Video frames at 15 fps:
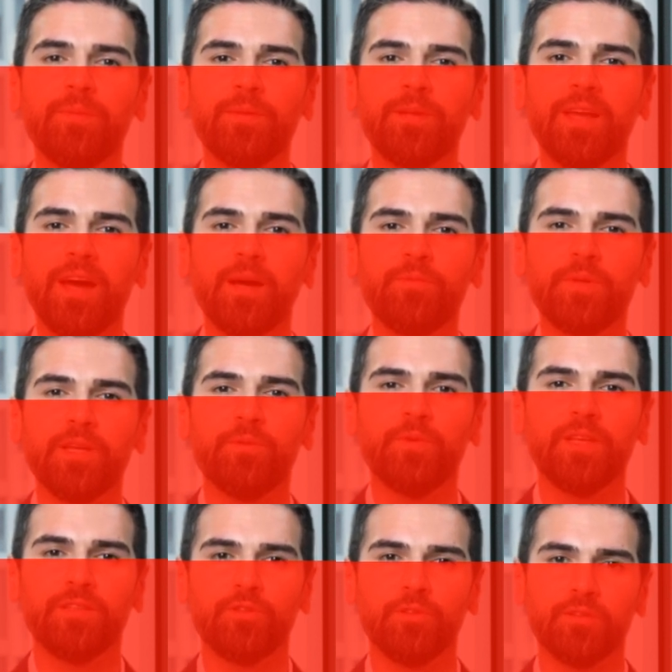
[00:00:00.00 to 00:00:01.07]
Carefully
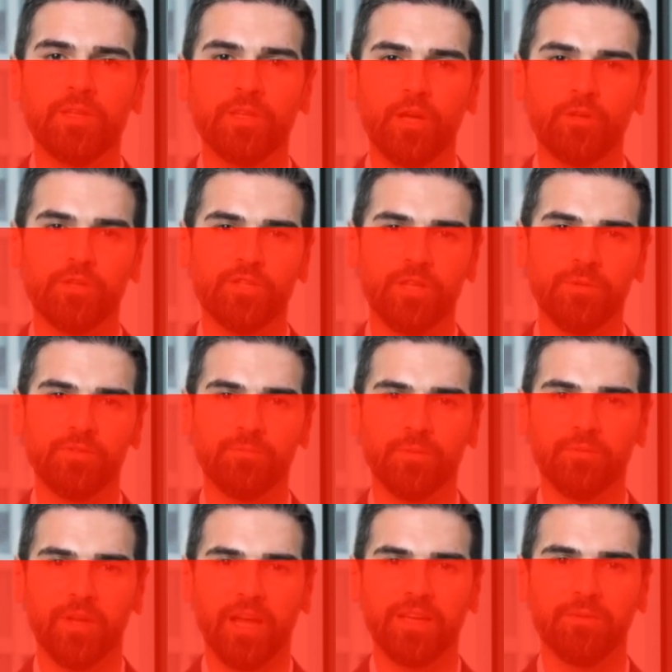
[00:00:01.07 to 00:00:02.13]
read through the loan terms
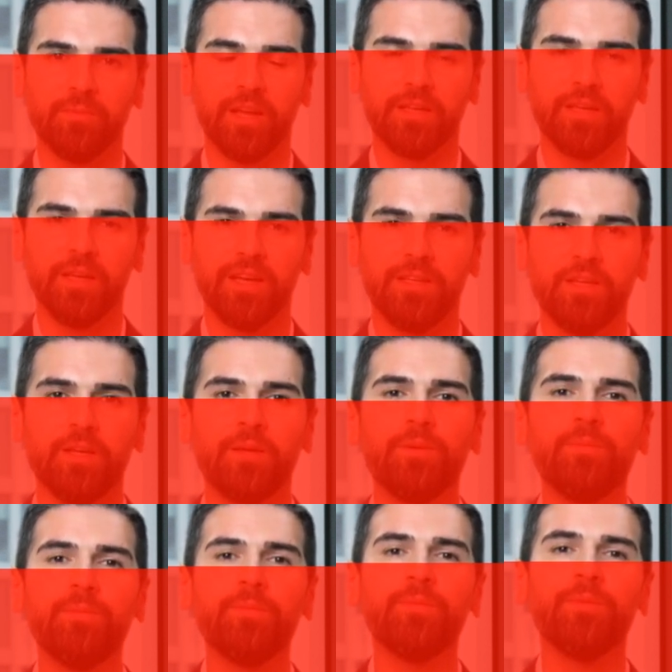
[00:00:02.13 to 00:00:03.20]
provided by the lender.
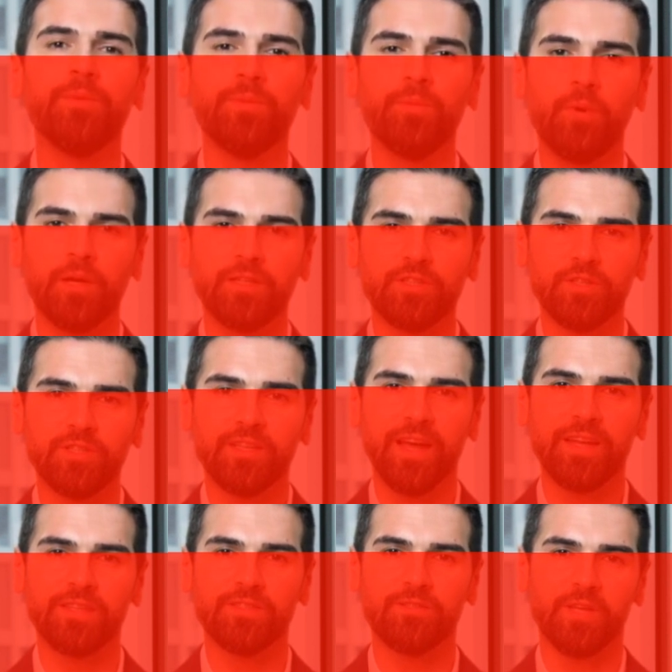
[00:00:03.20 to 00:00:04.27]
Once you're
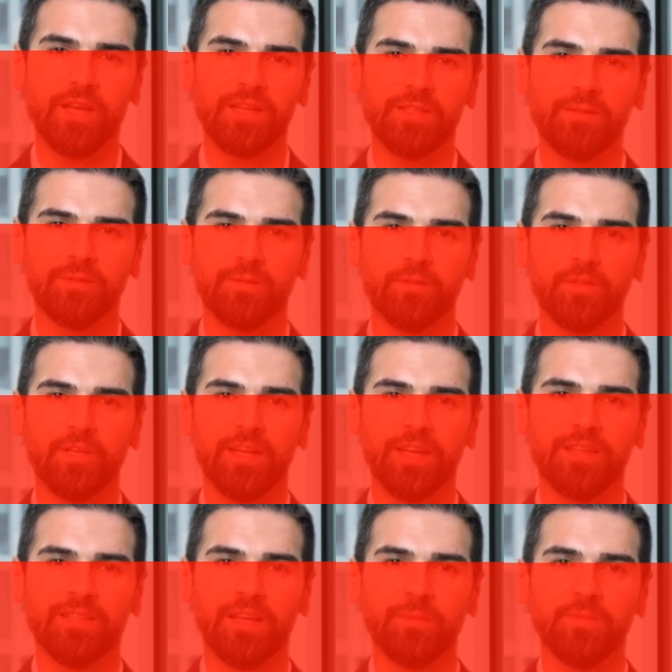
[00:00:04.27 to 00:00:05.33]
satisfied, you can
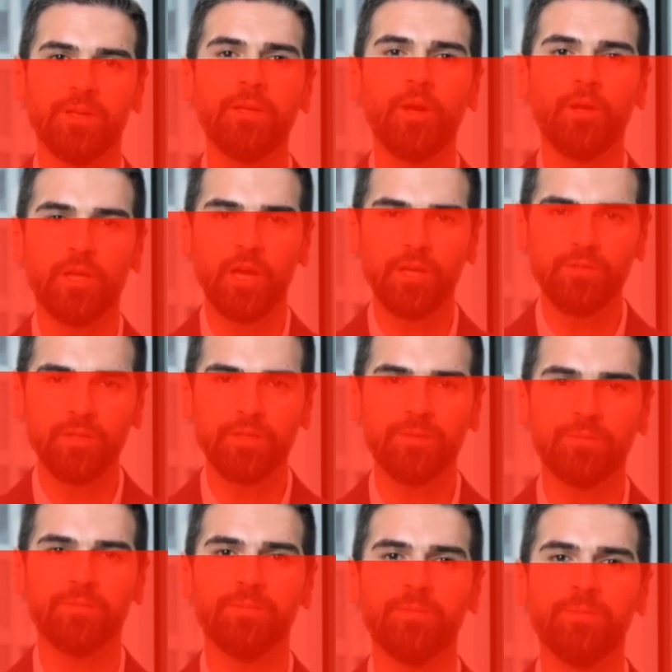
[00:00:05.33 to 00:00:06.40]
accept the loan offer.
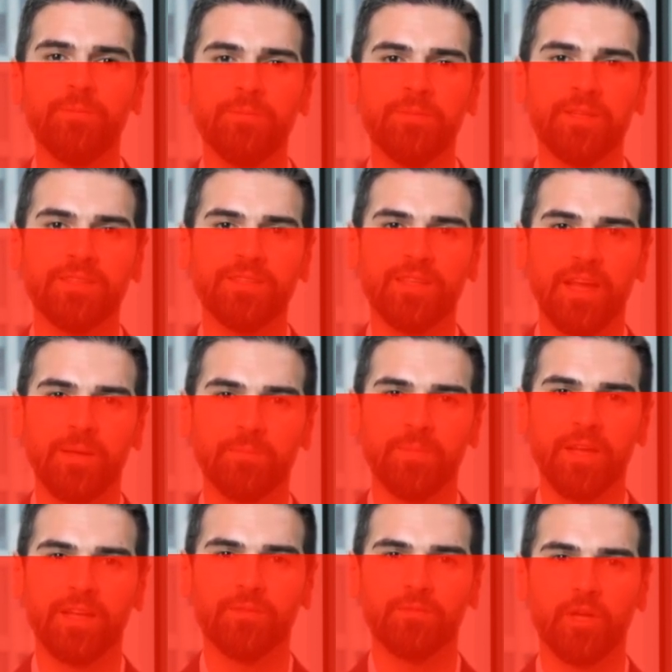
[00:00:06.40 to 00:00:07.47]
This step
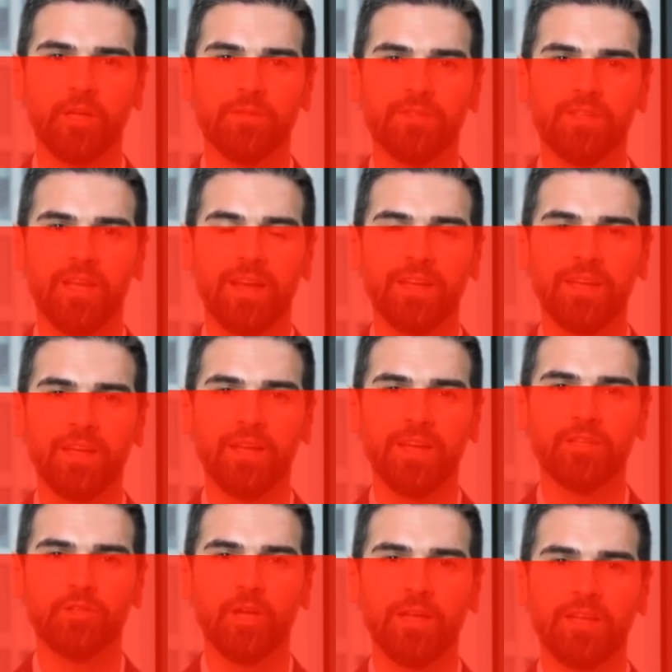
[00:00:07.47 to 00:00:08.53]
may involve signing
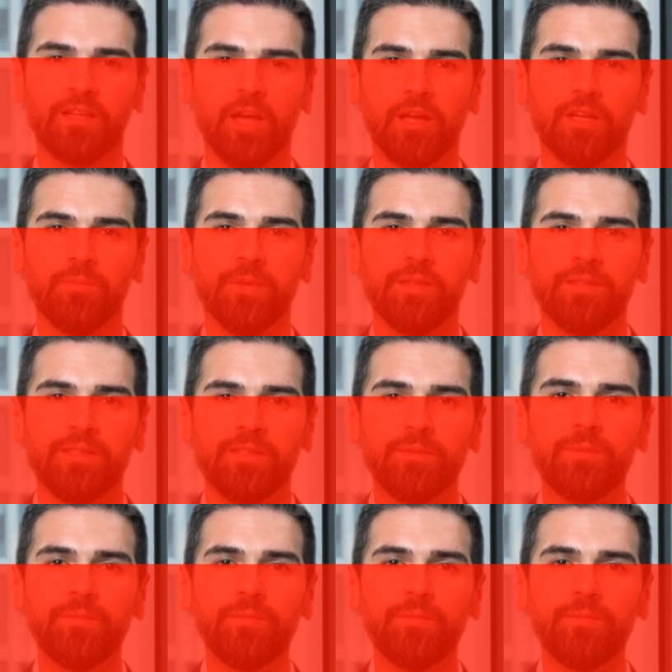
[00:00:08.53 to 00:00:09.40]
electronic documents.